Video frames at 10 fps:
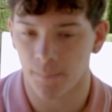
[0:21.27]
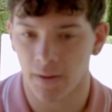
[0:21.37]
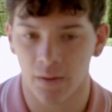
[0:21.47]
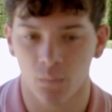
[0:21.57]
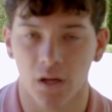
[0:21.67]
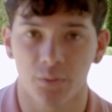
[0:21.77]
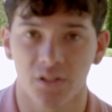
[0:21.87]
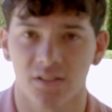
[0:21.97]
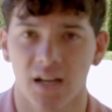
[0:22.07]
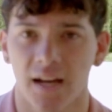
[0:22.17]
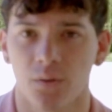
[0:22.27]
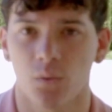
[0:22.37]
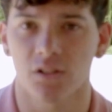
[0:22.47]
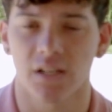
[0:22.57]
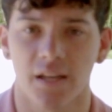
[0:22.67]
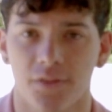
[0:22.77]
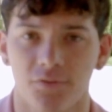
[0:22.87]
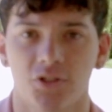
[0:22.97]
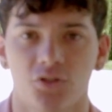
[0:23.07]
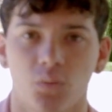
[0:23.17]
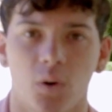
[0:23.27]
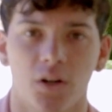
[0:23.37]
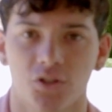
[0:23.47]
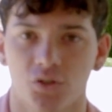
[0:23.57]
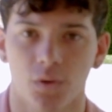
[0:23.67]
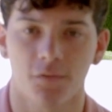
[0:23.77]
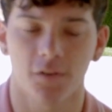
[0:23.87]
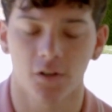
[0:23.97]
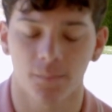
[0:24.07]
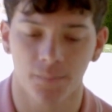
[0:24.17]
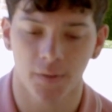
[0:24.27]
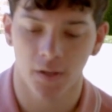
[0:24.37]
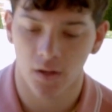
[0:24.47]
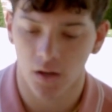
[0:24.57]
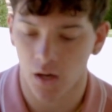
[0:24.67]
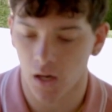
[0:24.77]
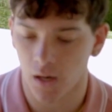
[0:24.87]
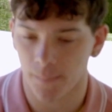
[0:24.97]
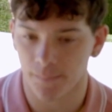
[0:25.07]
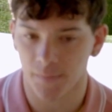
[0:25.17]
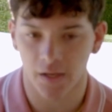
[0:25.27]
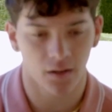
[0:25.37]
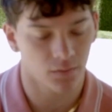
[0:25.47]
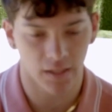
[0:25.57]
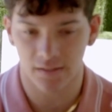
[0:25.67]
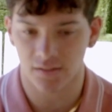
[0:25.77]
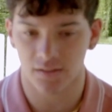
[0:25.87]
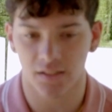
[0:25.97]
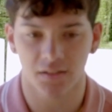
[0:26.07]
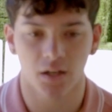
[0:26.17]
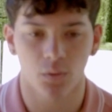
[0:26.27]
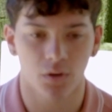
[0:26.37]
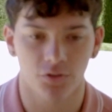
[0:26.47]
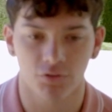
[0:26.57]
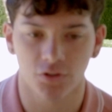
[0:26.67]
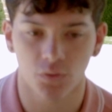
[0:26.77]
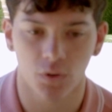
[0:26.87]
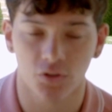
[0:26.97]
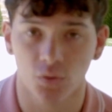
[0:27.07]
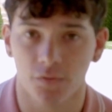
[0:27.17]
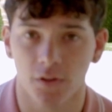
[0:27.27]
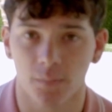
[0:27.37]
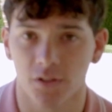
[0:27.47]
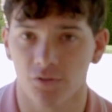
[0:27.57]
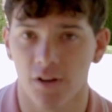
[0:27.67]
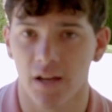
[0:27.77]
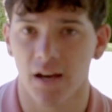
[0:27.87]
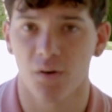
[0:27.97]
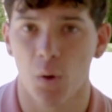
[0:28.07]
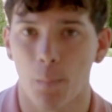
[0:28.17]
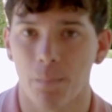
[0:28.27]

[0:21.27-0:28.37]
And what I was assigned was a 3-2-1 short film, and I'll get into detail what a 3-2-1 short film is right now.